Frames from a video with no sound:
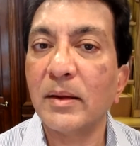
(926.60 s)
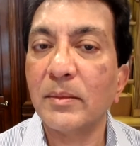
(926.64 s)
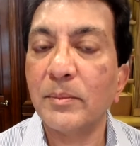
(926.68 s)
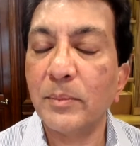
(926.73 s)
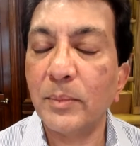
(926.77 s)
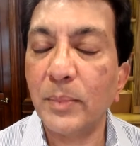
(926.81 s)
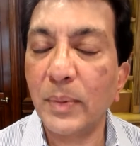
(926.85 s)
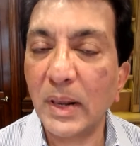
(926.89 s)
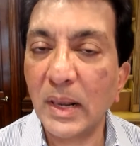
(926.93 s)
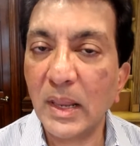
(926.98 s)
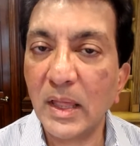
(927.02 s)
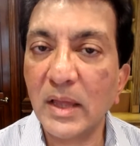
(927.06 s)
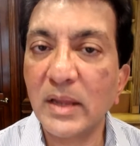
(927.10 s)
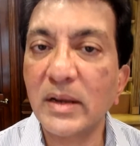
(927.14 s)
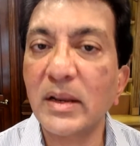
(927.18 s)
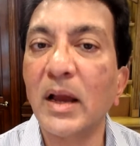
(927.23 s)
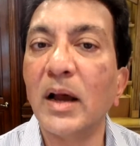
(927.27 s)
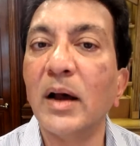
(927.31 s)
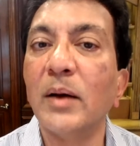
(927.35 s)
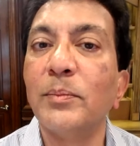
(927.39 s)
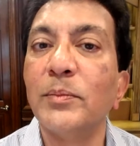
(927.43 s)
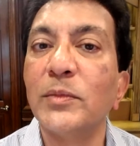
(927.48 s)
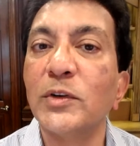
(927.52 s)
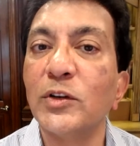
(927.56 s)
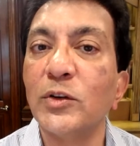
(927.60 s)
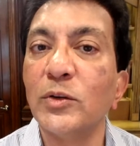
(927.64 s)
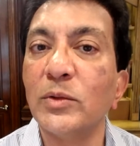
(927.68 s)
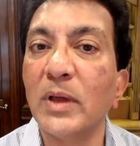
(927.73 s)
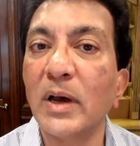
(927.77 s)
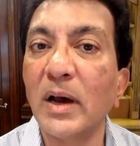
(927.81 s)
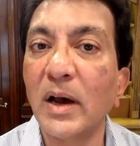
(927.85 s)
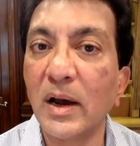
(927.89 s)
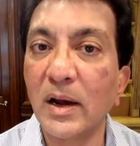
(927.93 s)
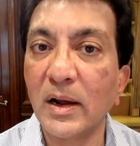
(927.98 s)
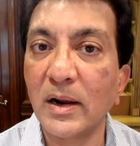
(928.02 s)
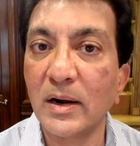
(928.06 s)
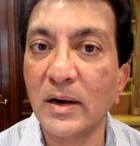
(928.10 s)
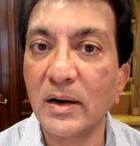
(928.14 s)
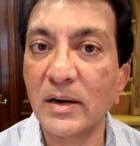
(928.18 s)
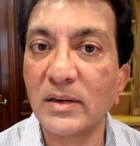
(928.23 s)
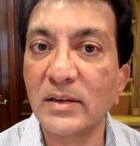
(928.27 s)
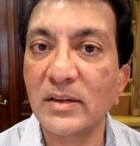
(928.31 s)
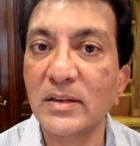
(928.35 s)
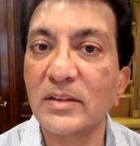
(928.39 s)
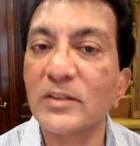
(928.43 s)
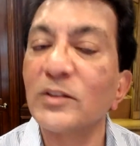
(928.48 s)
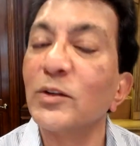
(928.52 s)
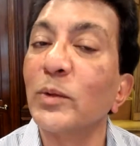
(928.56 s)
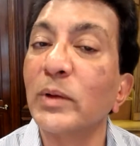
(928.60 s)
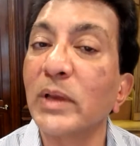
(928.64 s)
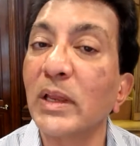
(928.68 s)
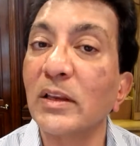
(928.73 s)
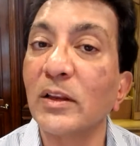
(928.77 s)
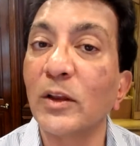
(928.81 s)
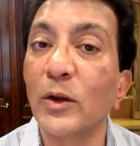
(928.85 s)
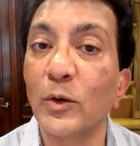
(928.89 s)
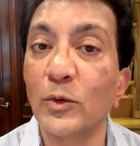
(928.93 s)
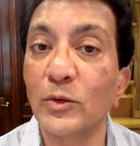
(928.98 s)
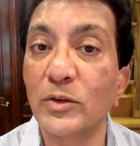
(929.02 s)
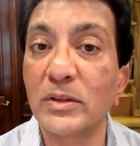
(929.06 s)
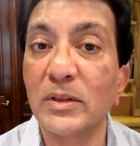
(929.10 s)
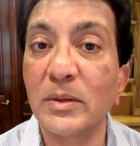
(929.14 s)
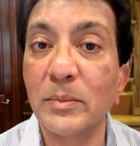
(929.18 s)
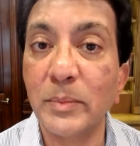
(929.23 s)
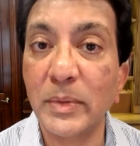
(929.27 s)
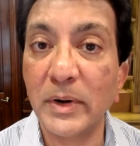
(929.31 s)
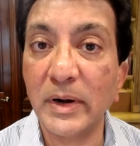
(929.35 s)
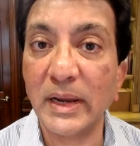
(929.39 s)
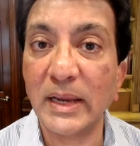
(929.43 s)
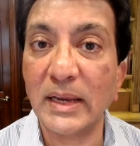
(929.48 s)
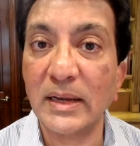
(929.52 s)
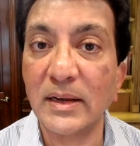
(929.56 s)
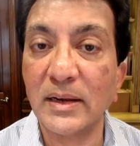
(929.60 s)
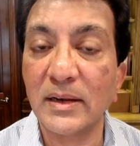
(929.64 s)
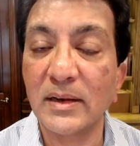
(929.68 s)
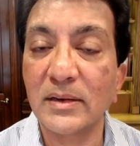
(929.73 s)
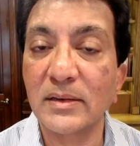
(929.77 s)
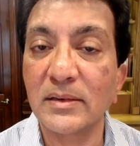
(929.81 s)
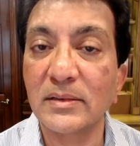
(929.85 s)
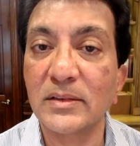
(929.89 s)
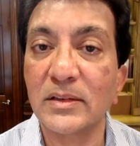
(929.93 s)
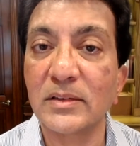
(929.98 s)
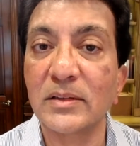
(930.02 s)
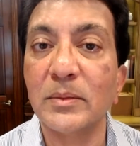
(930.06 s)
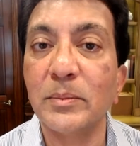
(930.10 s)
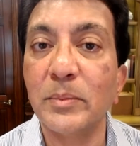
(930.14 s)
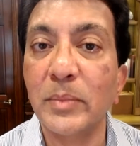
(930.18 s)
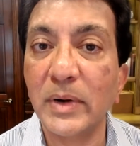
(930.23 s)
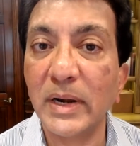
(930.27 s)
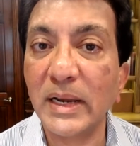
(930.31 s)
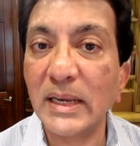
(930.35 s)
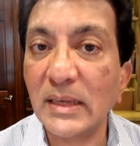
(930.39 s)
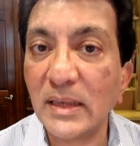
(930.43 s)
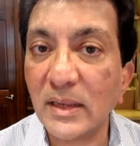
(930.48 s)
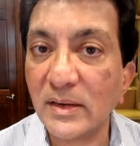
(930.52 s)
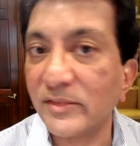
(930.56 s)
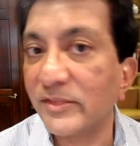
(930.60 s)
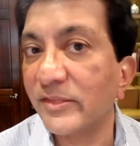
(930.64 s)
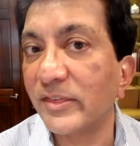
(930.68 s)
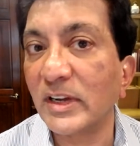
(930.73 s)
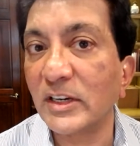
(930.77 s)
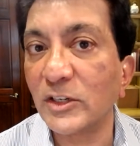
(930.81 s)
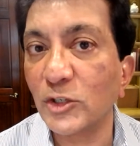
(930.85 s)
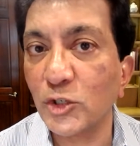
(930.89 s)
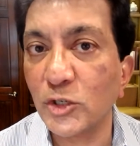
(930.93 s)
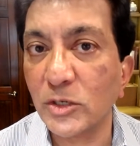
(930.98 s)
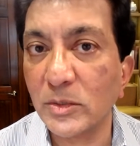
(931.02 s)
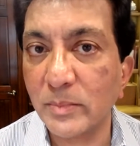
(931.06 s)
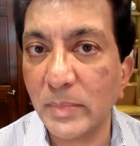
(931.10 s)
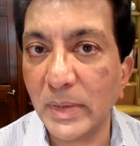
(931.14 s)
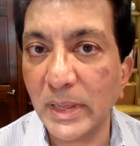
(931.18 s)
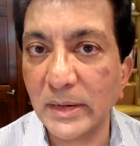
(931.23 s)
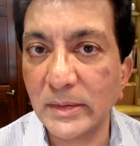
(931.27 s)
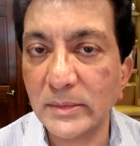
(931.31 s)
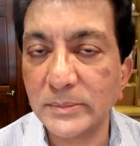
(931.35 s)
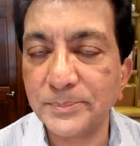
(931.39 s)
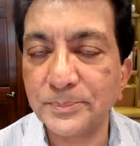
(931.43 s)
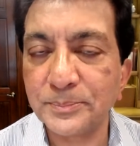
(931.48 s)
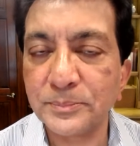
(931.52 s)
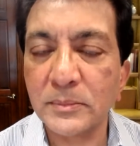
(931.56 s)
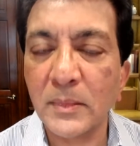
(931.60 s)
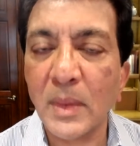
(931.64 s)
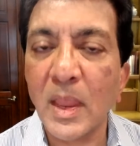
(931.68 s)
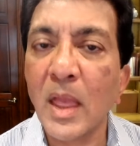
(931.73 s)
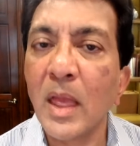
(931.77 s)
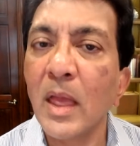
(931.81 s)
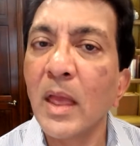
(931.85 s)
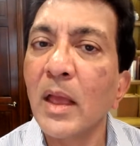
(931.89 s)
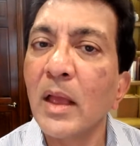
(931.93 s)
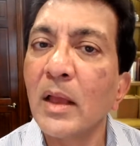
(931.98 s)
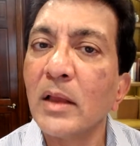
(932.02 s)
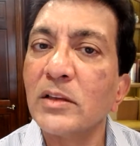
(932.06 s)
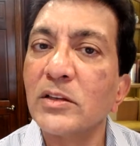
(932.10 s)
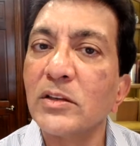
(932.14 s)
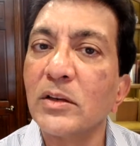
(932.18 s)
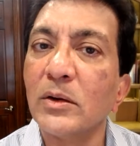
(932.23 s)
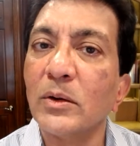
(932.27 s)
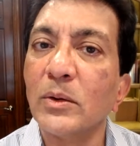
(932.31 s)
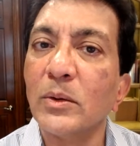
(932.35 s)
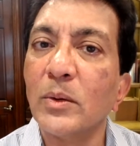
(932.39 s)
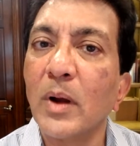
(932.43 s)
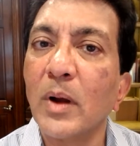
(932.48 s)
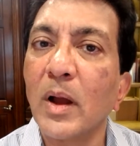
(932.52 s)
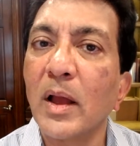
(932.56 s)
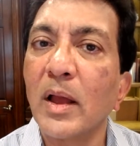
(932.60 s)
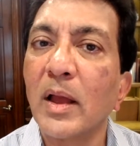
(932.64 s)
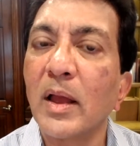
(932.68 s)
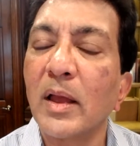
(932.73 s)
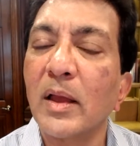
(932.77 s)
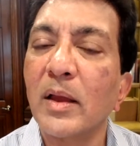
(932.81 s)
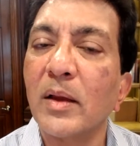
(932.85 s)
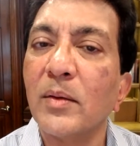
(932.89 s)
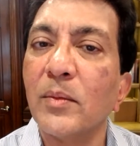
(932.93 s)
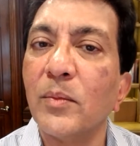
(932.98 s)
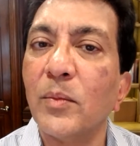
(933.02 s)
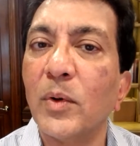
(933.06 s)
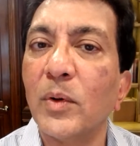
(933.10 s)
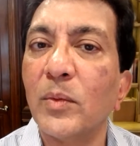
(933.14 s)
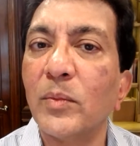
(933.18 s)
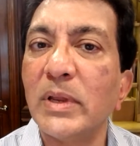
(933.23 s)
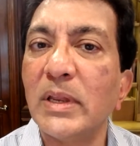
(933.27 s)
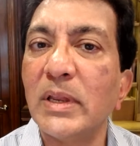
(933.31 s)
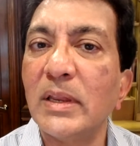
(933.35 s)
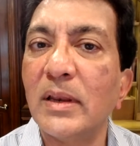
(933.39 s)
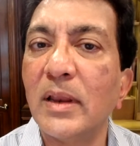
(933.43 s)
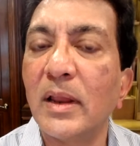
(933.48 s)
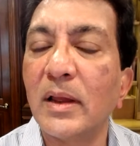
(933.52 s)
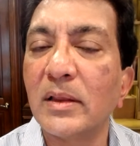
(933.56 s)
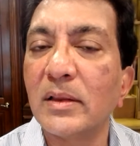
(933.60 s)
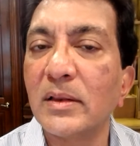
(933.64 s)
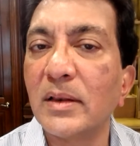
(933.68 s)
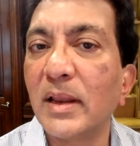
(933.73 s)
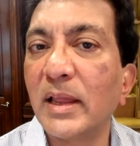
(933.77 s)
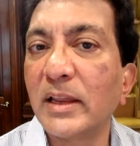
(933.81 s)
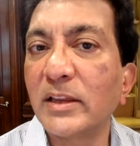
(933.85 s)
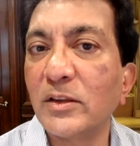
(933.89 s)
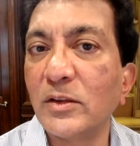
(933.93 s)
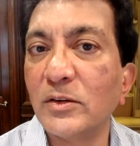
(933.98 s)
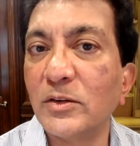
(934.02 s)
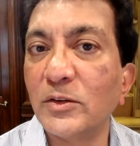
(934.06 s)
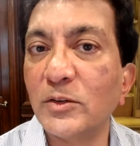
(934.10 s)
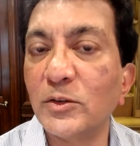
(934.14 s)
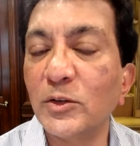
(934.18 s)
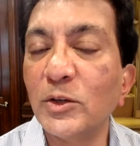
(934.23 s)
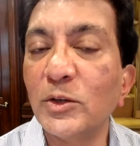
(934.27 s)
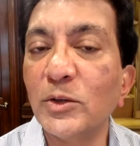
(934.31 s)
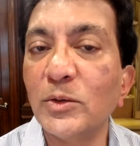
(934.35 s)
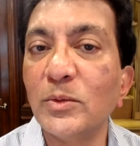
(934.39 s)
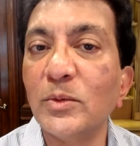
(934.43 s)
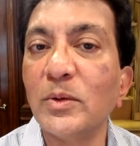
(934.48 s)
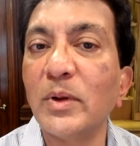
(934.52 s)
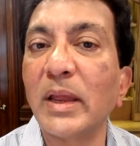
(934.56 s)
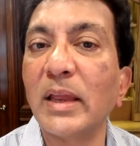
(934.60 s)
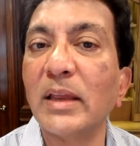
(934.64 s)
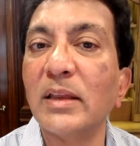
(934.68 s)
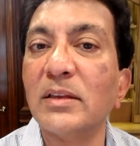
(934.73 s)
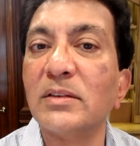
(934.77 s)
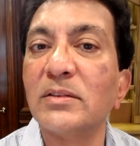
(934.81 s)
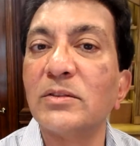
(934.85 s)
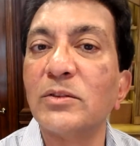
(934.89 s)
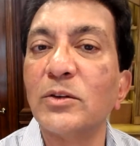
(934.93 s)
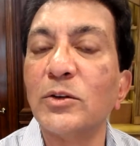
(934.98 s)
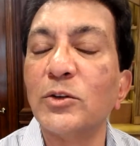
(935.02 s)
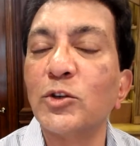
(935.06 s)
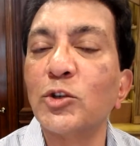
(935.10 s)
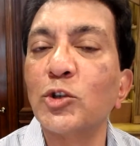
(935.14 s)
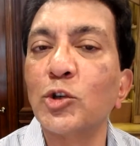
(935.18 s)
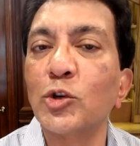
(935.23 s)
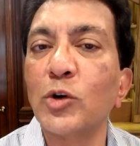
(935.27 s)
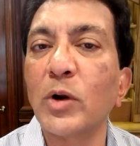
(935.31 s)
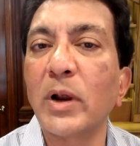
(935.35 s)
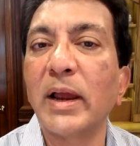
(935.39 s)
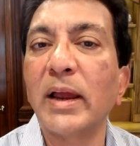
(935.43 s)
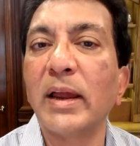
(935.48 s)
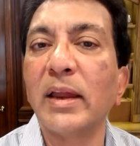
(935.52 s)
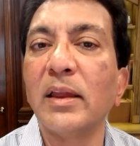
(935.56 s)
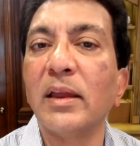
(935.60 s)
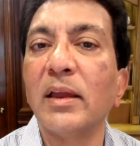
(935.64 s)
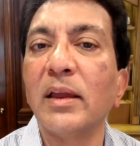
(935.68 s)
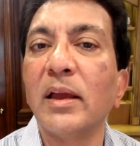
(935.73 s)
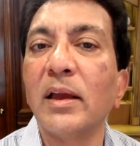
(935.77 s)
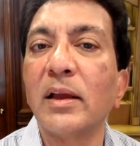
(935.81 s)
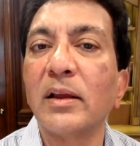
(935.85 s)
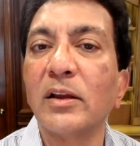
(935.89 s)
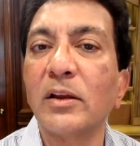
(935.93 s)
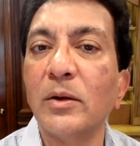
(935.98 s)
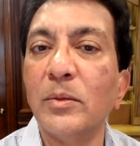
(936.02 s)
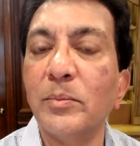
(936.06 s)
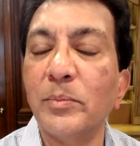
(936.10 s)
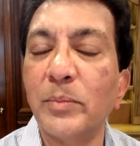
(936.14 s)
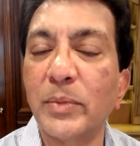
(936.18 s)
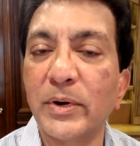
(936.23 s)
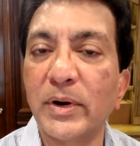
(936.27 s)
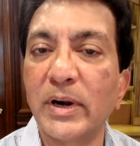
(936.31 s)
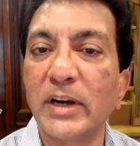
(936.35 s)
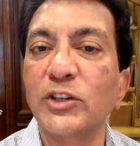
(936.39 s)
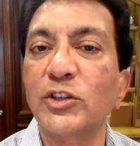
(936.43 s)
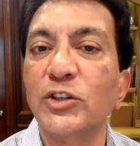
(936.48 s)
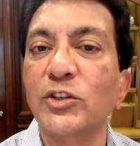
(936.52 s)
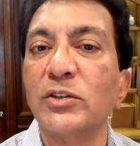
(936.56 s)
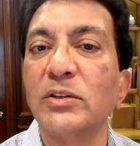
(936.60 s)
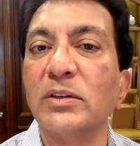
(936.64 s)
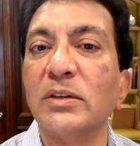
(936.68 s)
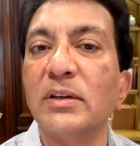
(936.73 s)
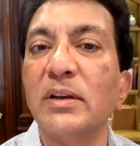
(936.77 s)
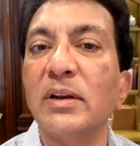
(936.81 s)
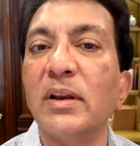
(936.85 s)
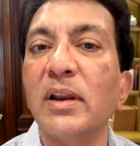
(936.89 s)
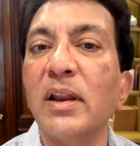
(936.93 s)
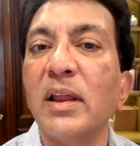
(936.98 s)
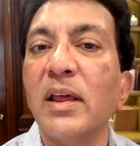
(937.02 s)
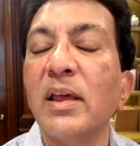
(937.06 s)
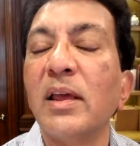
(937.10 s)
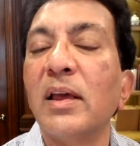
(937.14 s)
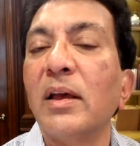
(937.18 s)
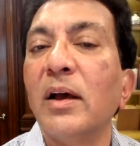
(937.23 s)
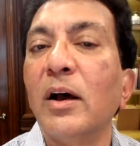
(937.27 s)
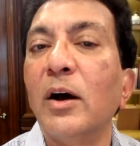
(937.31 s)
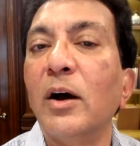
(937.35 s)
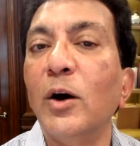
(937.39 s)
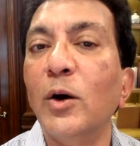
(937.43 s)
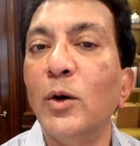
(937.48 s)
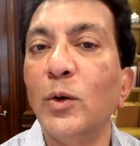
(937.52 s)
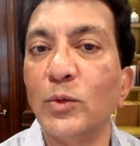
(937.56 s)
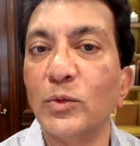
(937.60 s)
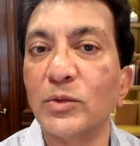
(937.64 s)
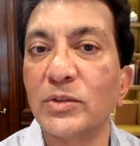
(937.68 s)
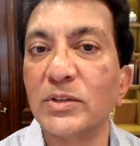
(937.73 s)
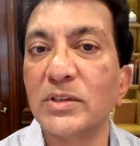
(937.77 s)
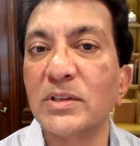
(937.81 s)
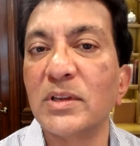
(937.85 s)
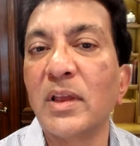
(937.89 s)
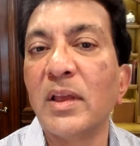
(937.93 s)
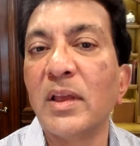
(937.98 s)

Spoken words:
blood up to the heart so it can go to the brain, so the brain can function better. So what we'd like you to do is to try compression hose.